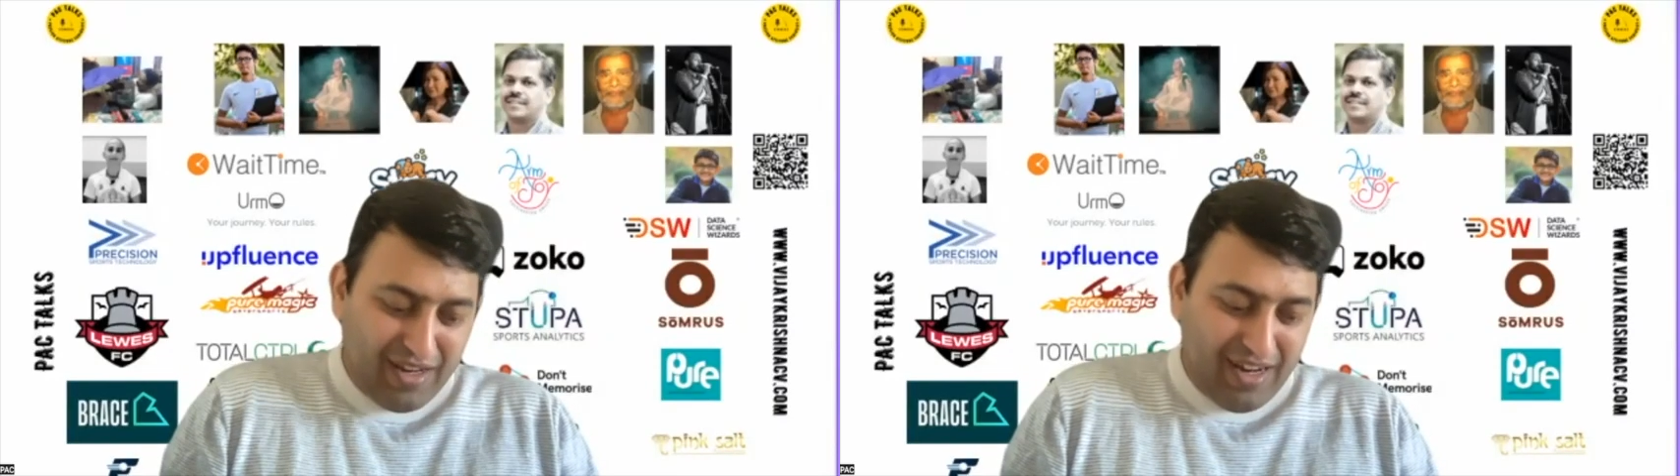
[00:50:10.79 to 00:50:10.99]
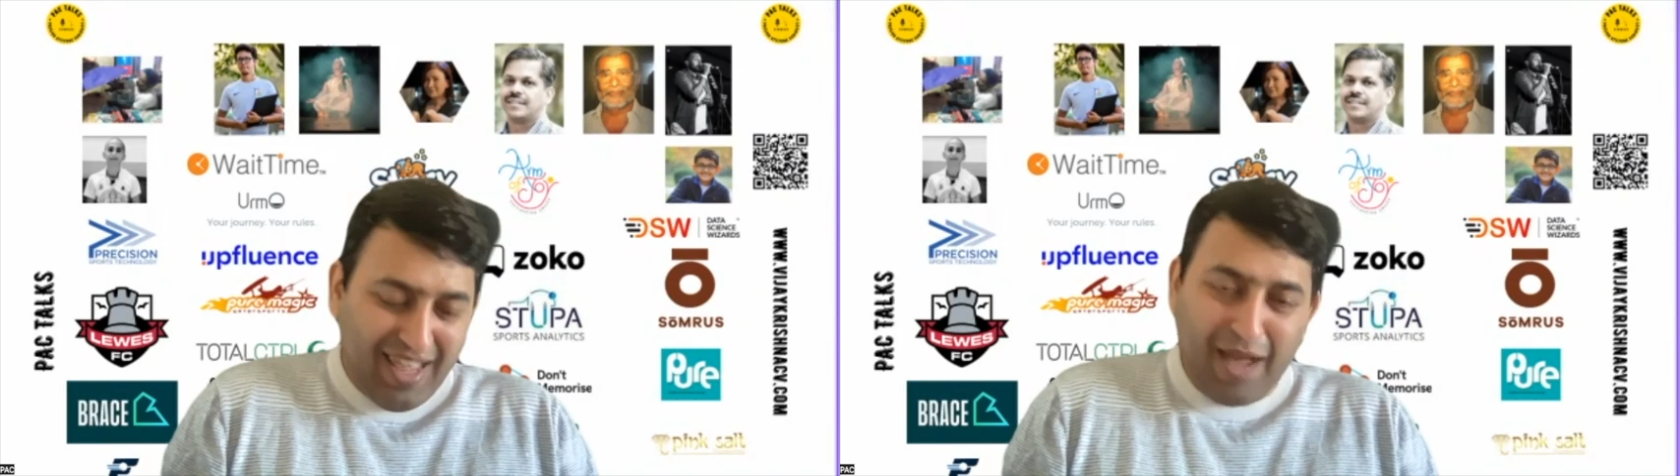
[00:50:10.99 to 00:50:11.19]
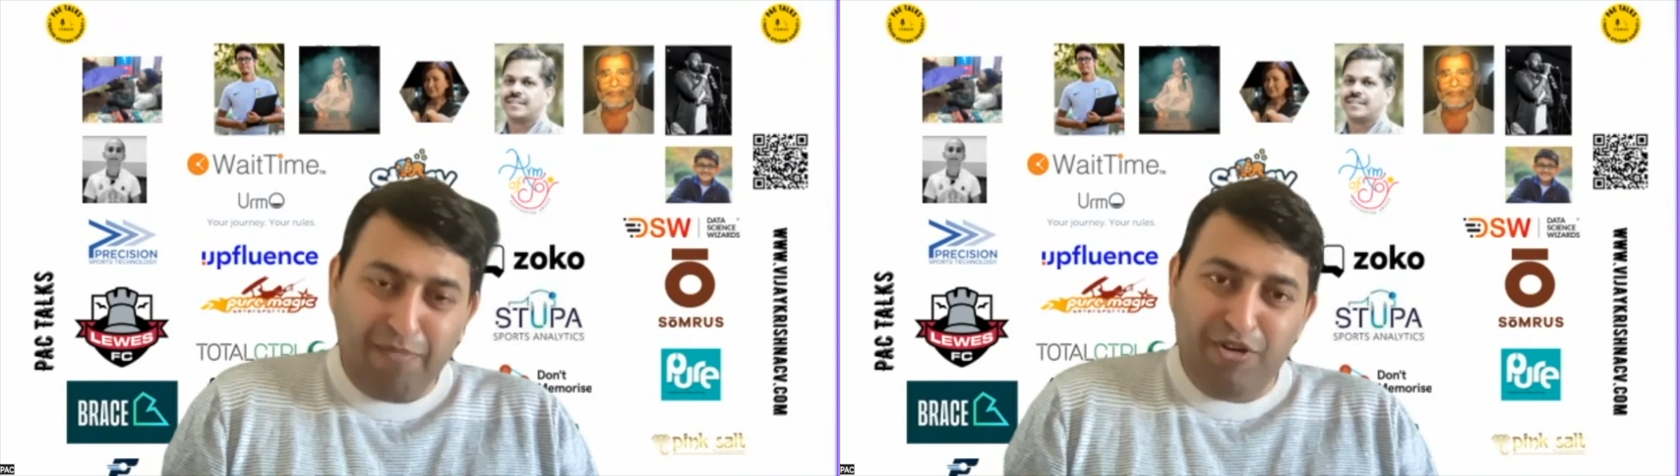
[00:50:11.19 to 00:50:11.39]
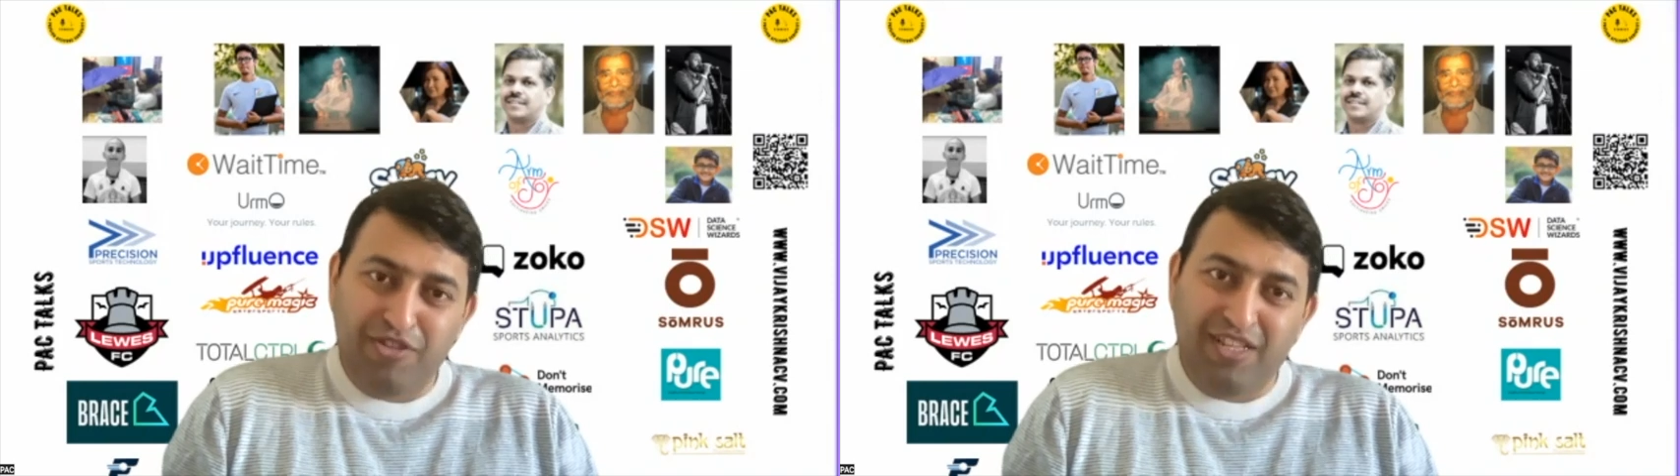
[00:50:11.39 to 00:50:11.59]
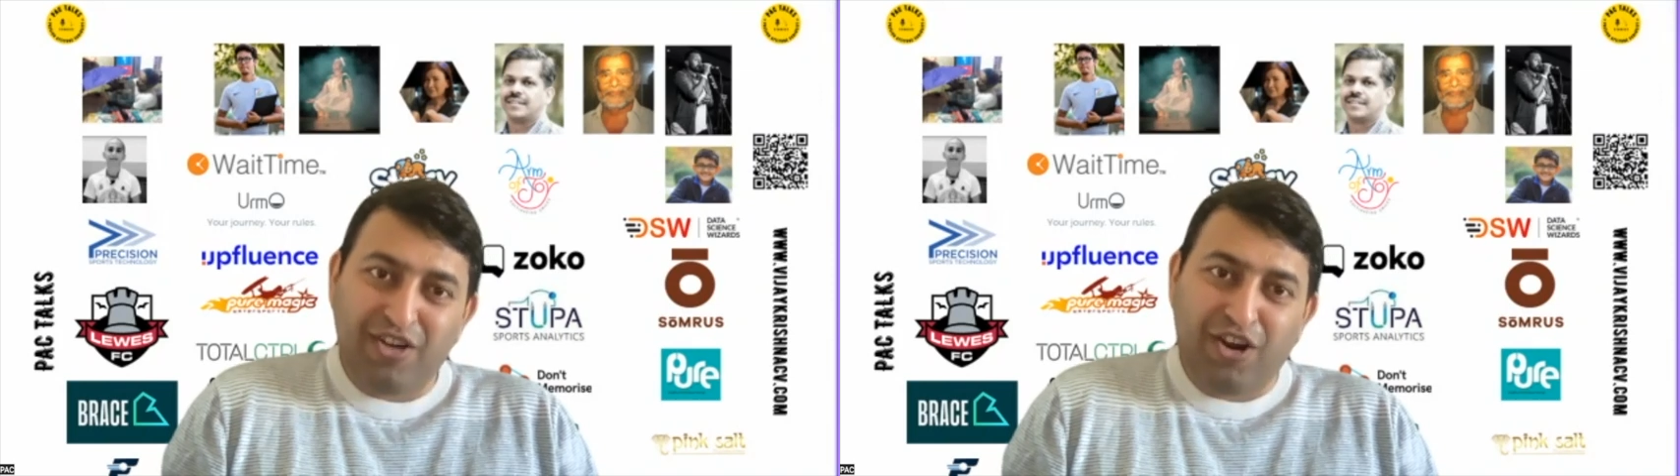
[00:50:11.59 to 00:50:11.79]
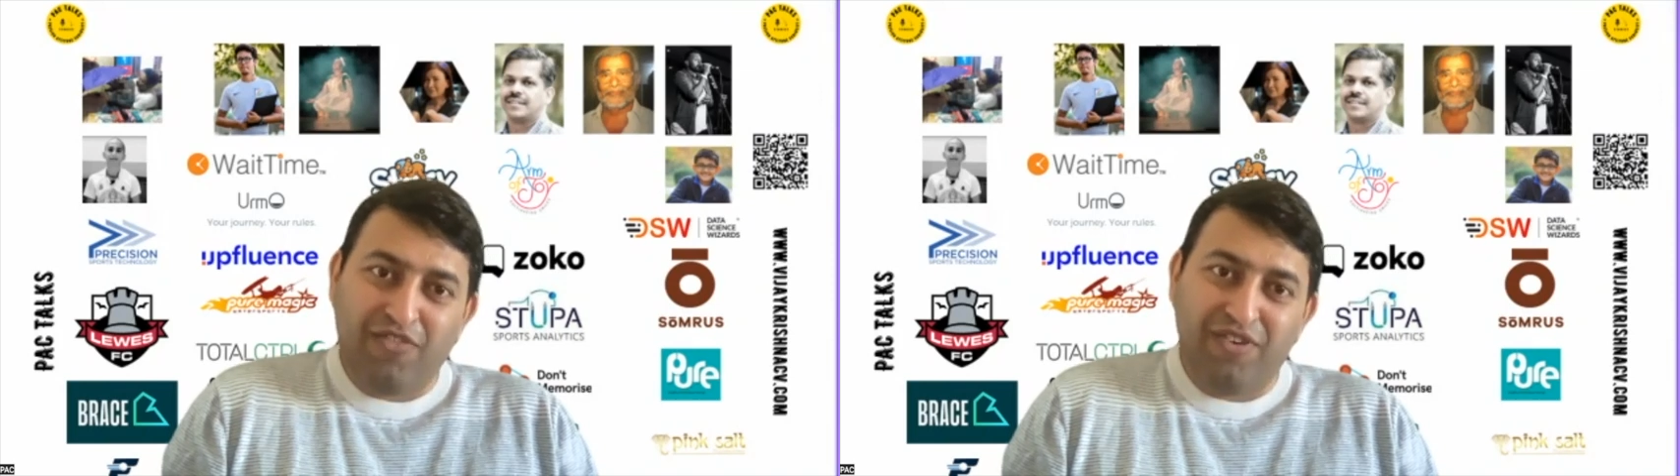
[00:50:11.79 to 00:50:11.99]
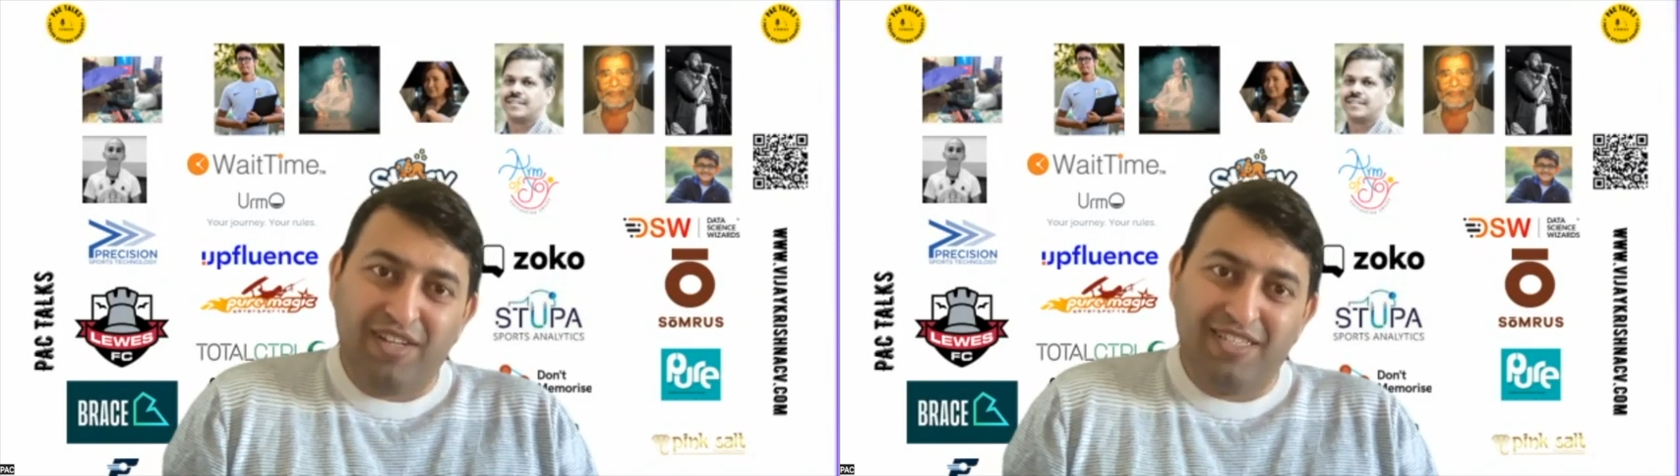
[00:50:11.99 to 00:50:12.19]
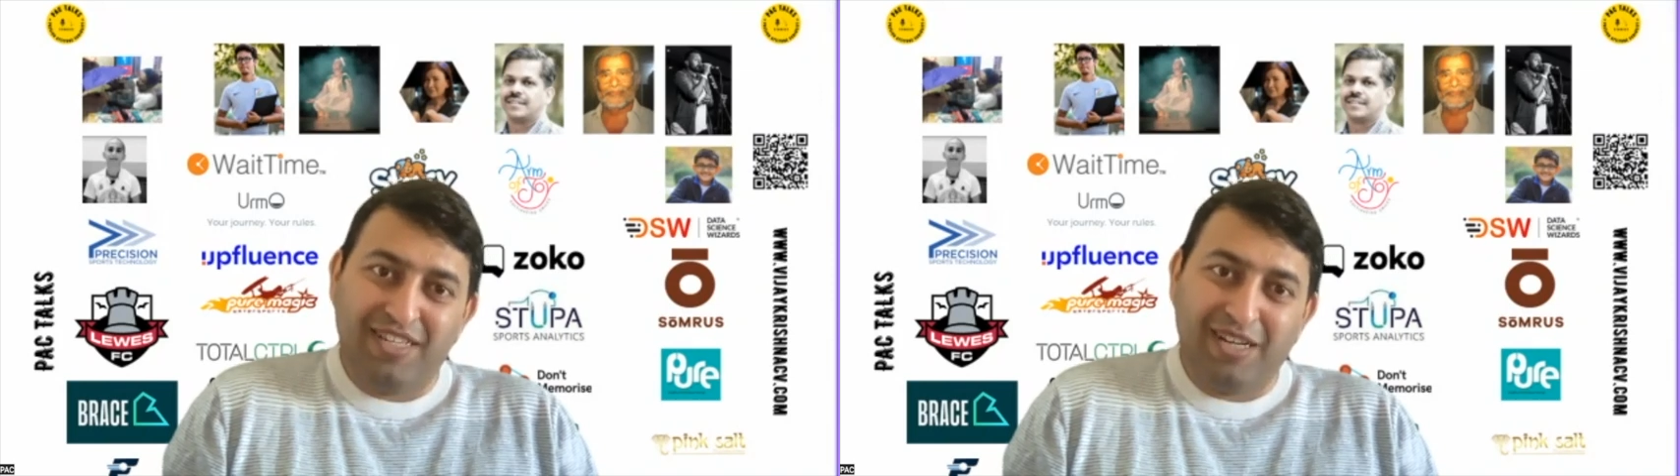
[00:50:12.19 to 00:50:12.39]
really happy to see the
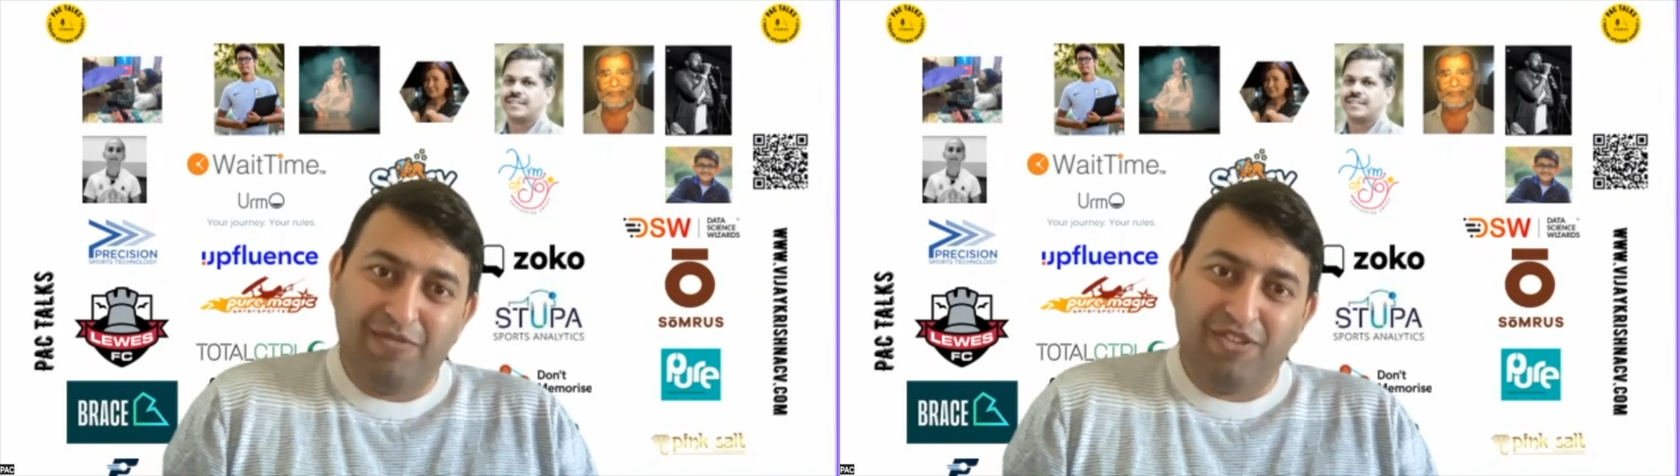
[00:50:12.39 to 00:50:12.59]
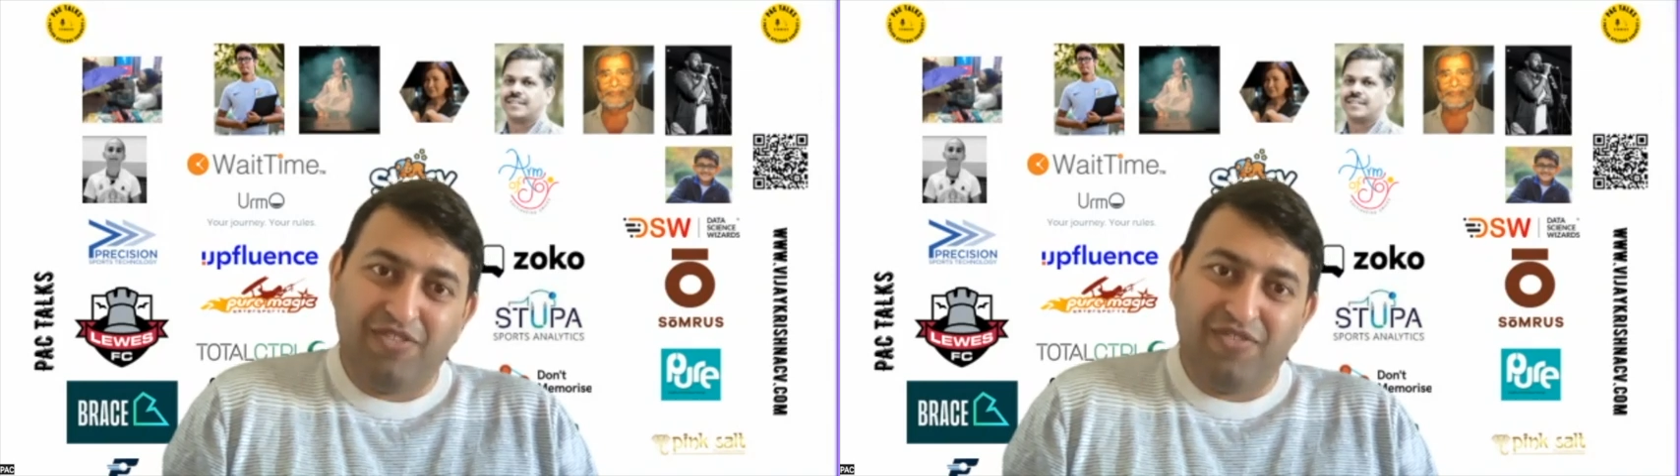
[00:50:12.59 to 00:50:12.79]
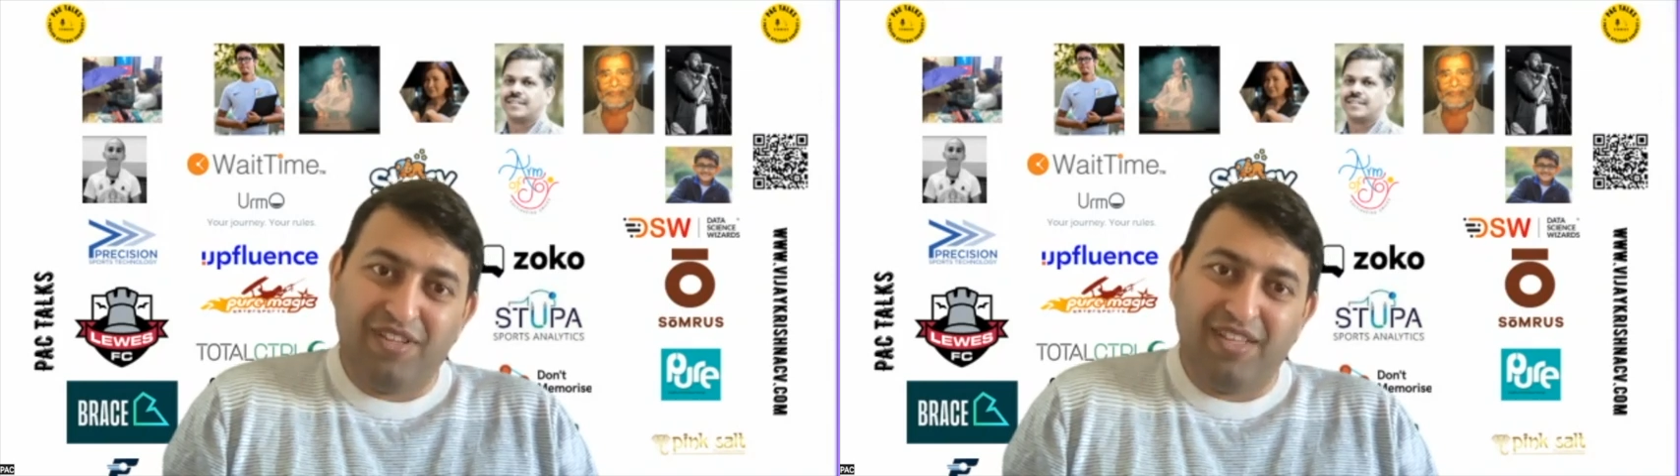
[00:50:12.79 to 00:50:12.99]
confidence in terms of uh,